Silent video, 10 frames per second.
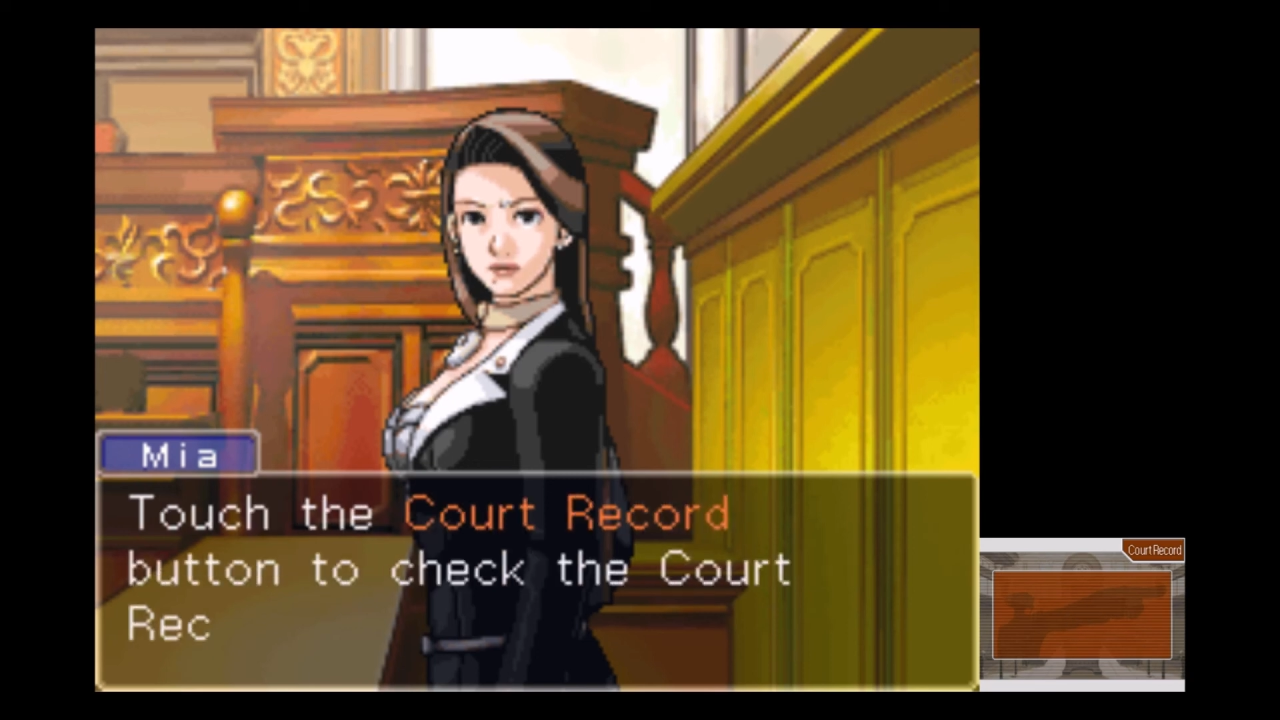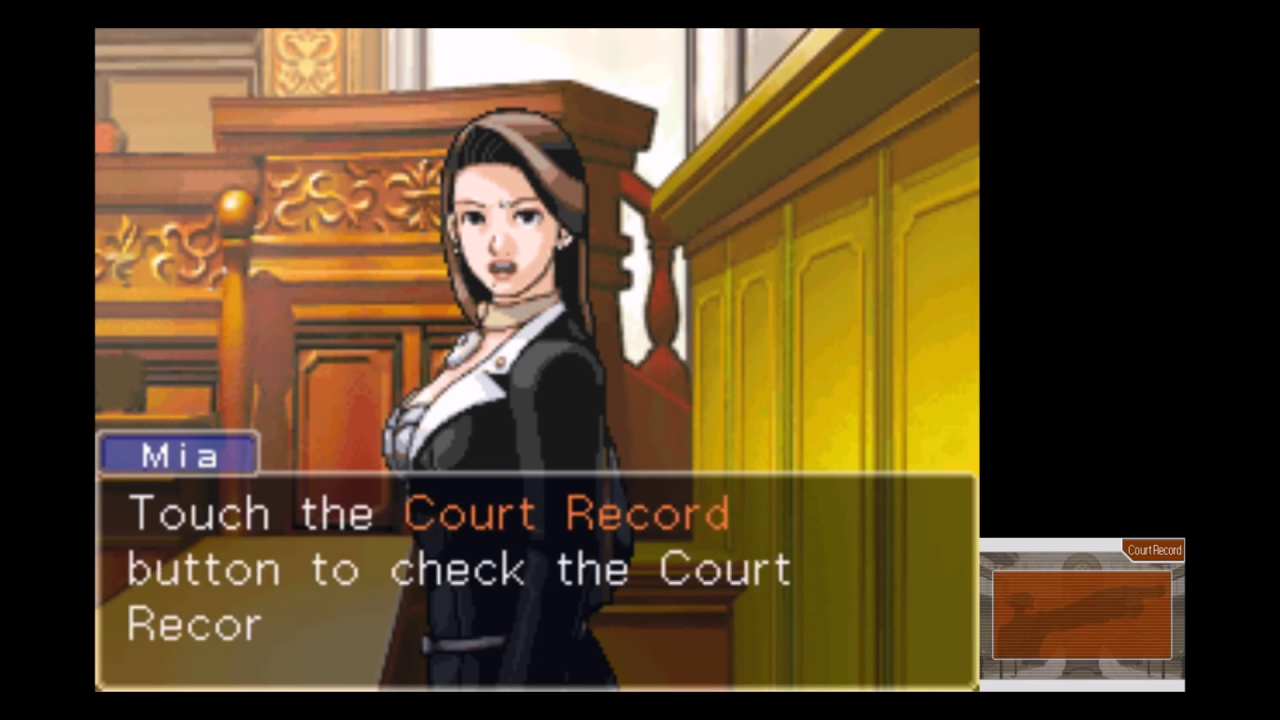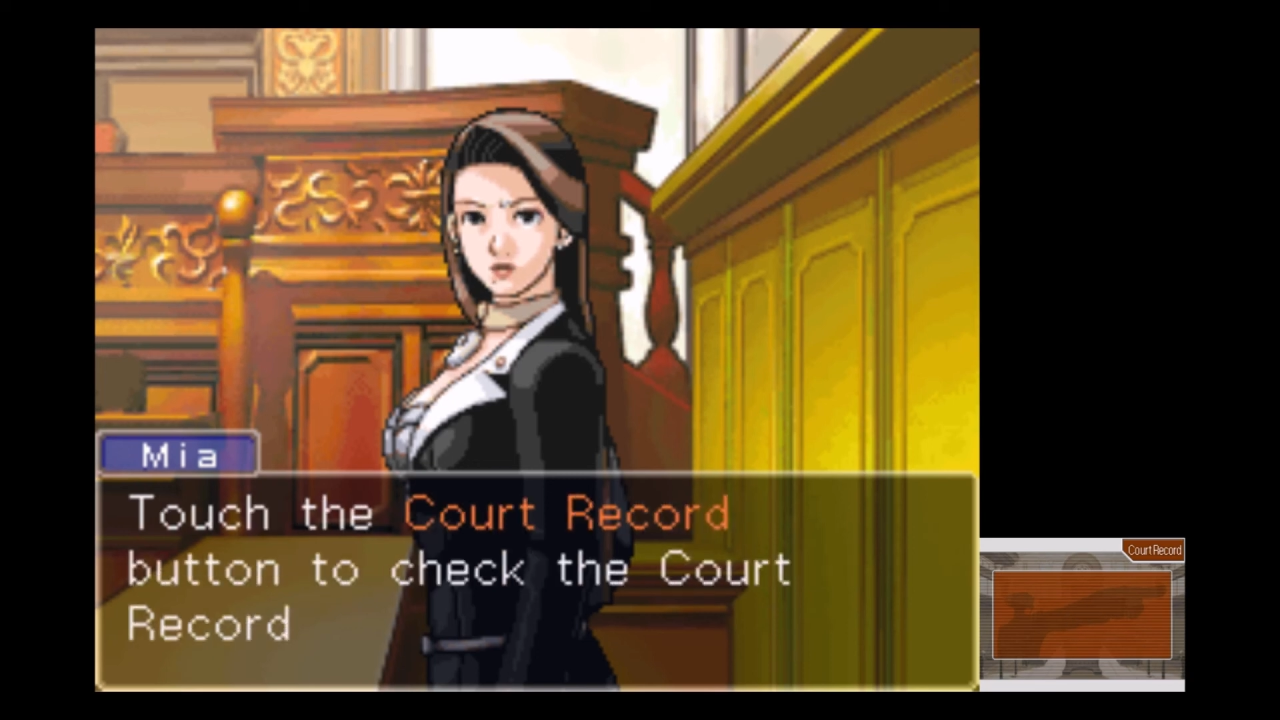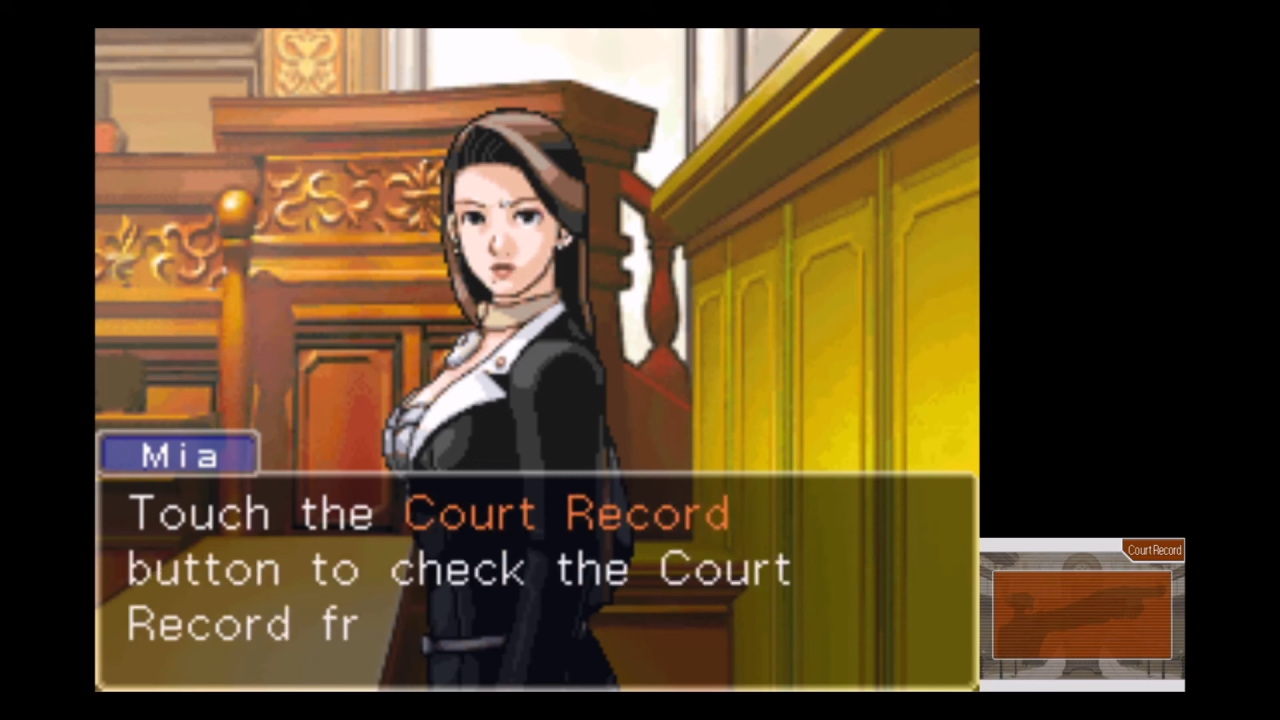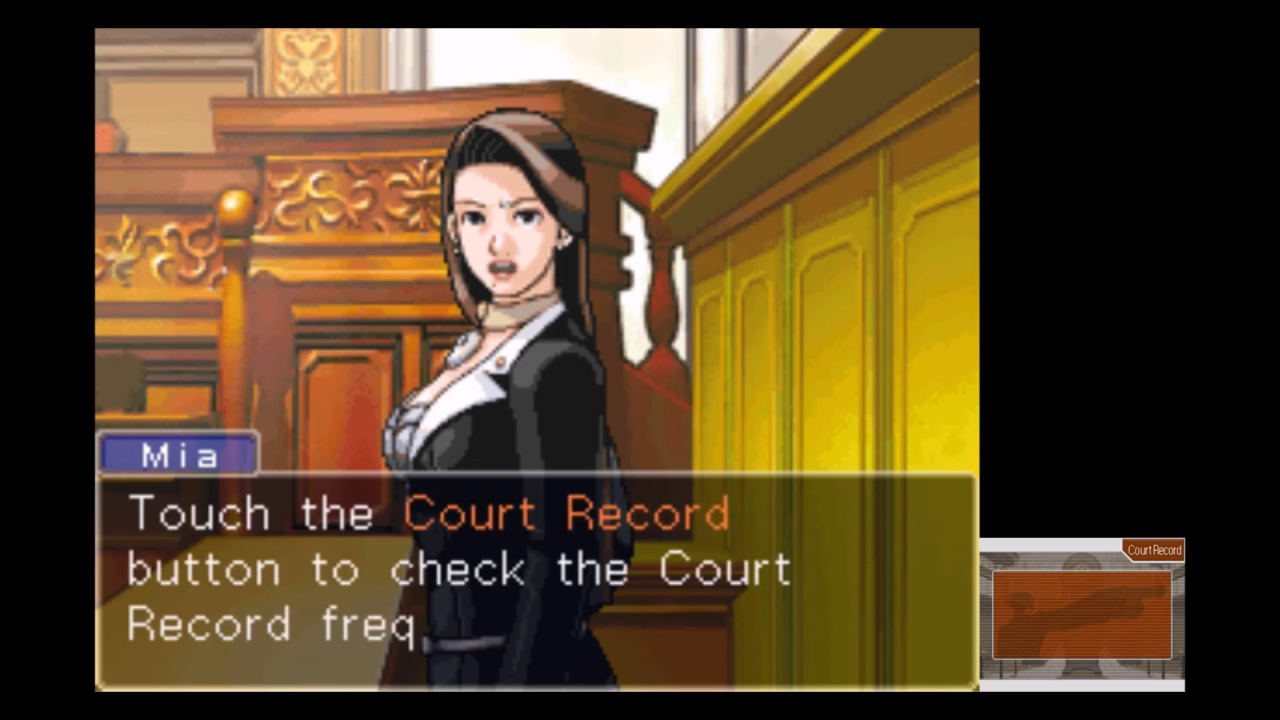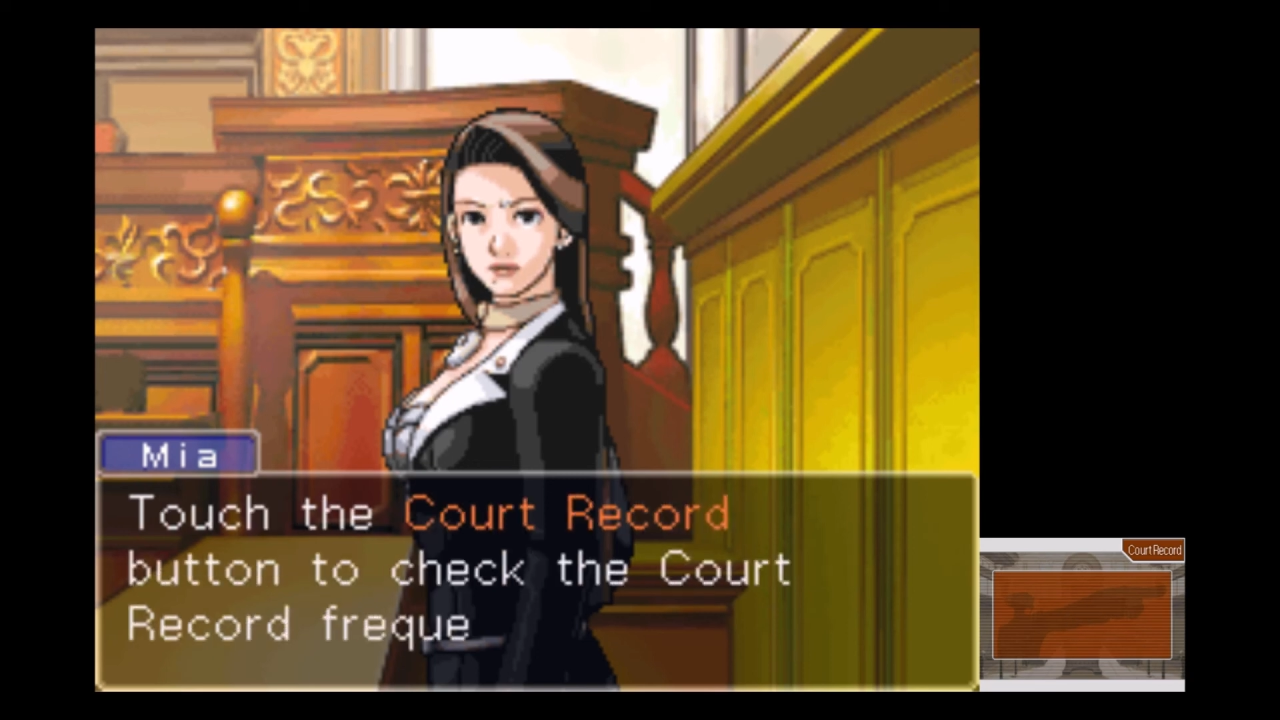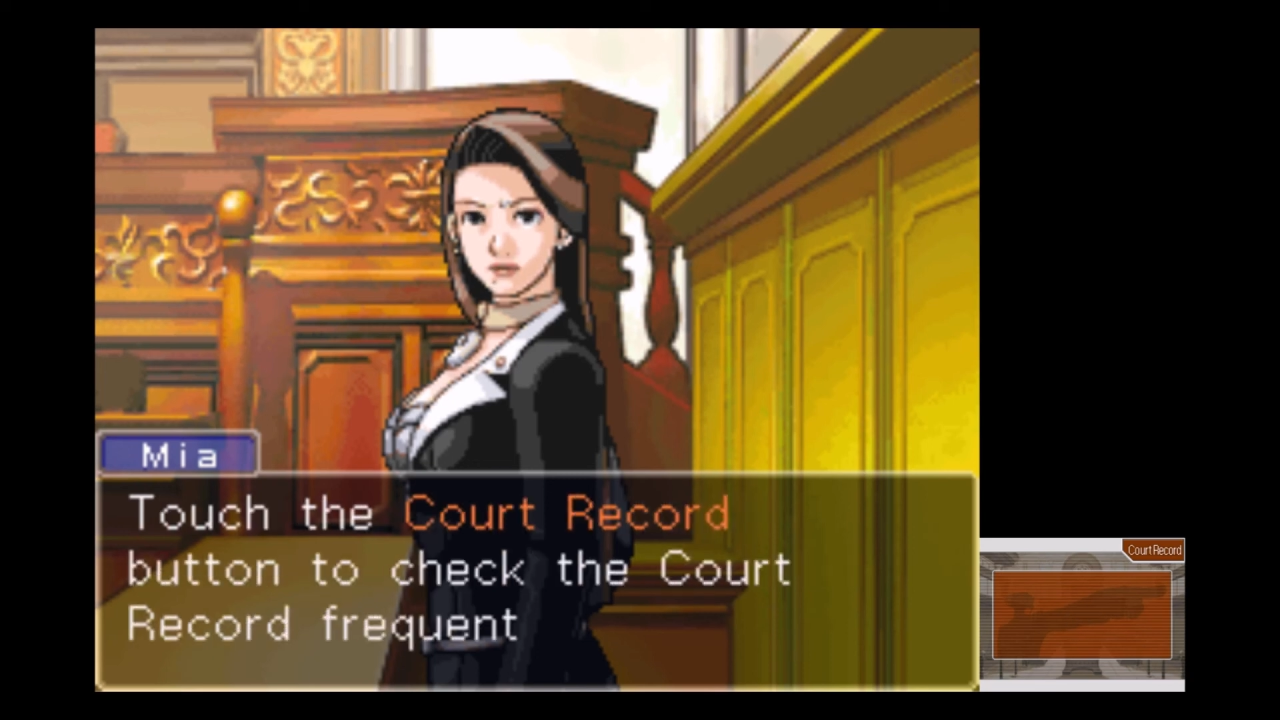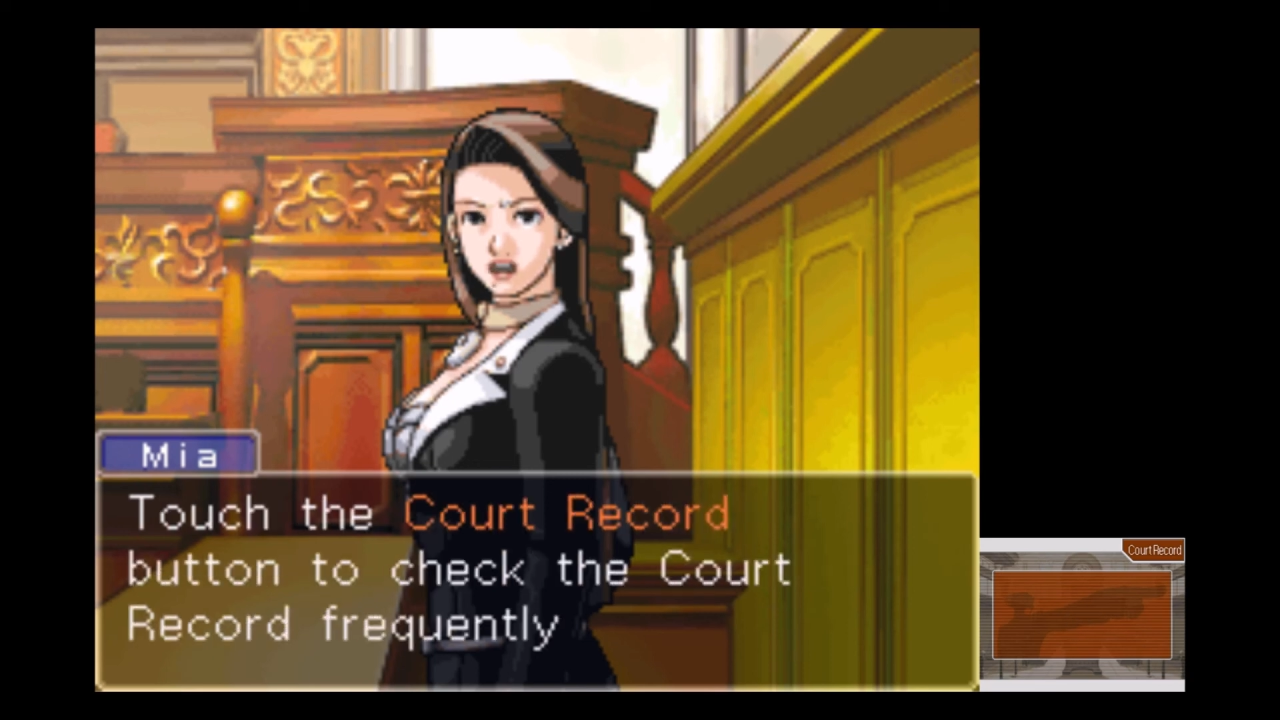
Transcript: the court record